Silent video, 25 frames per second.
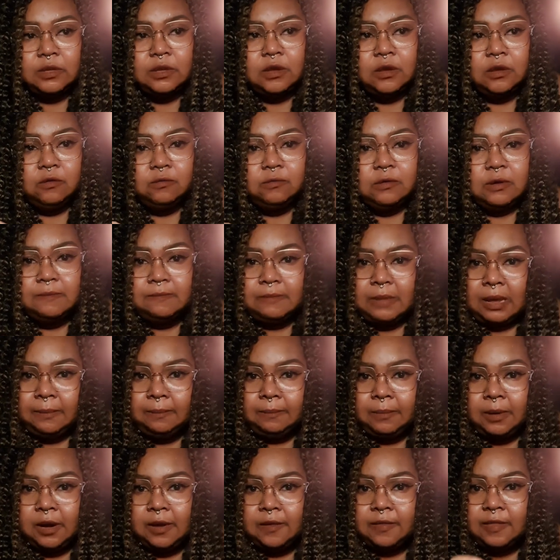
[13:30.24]

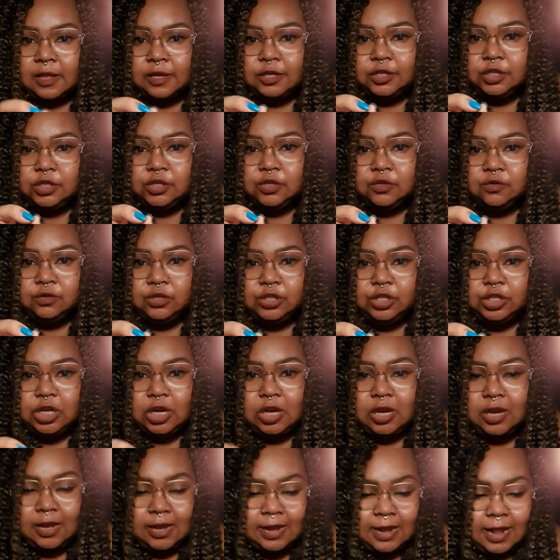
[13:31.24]
remember that you should
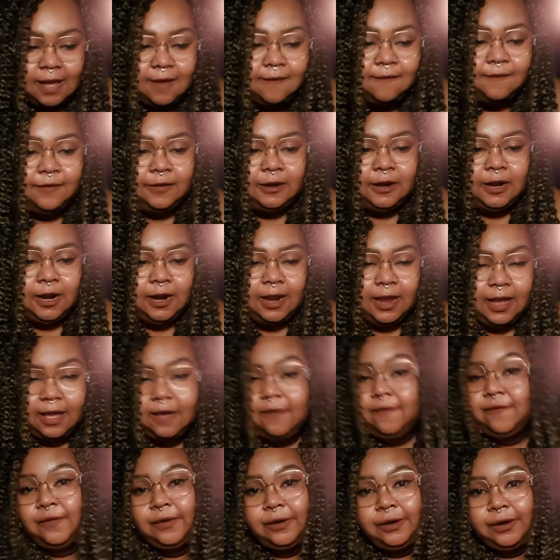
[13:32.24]
never
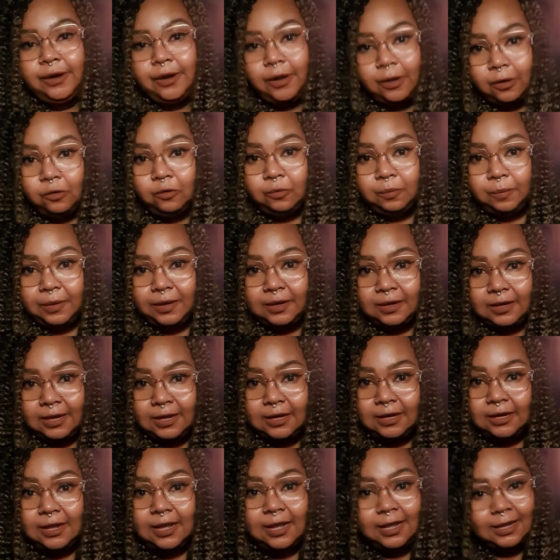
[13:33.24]
ever open
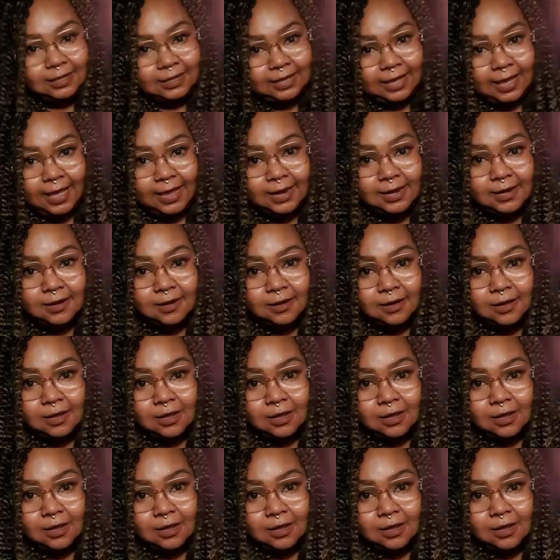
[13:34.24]
it again,